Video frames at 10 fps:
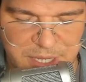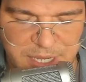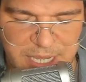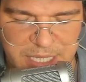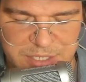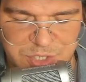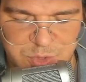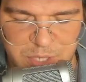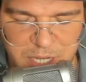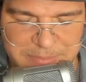as you
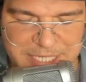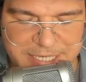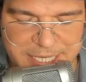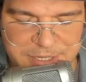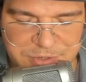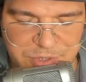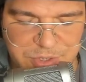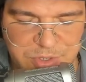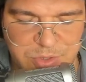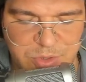begin
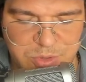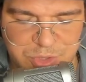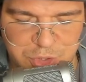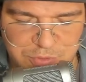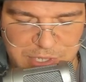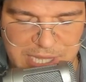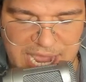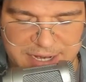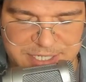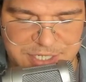to
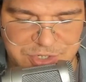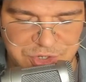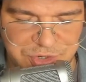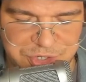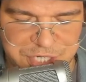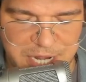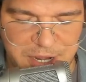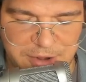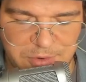relax into your chair